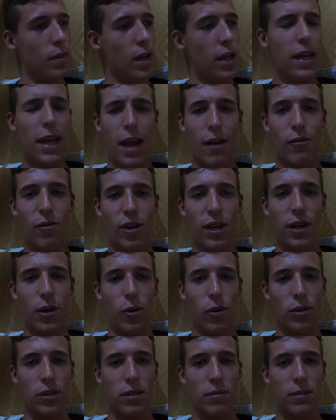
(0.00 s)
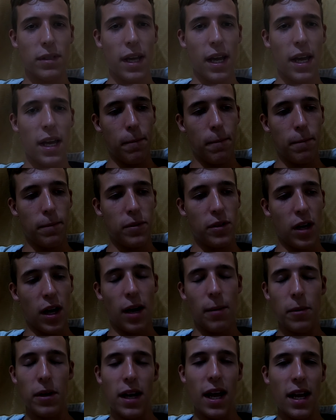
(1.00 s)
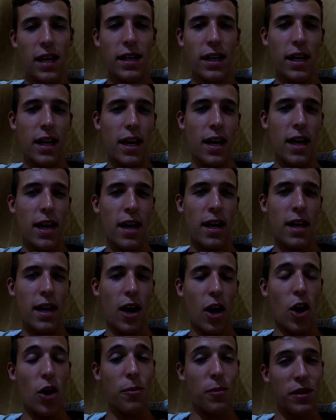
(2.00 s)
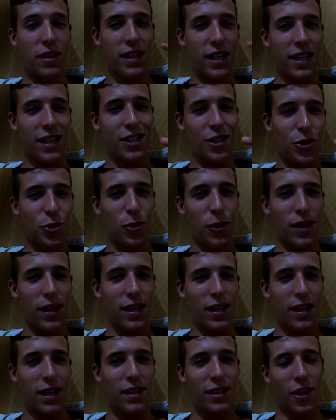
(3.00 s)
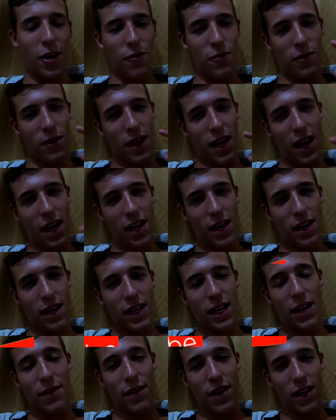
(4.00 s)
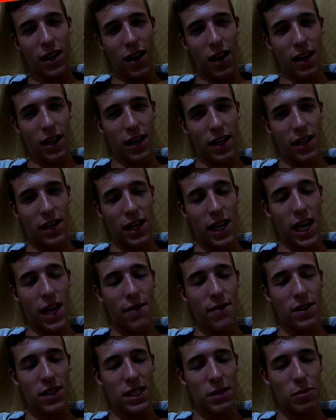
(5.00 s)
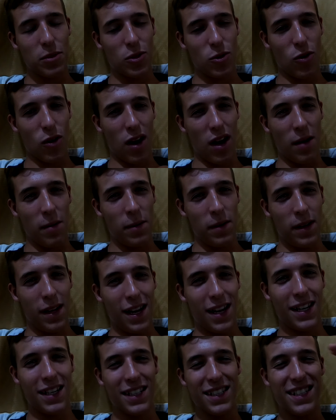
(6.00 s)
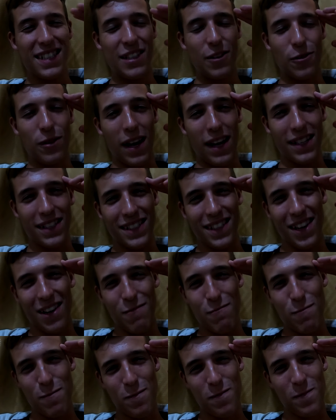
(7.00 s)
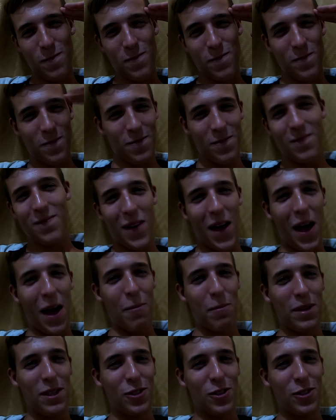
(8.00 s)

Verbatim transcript: yeah, really awesome day. So I'm gonna end it here. I hope you did enjoy. Don't forget, give it a like, give it a subscribe. Until next time, happy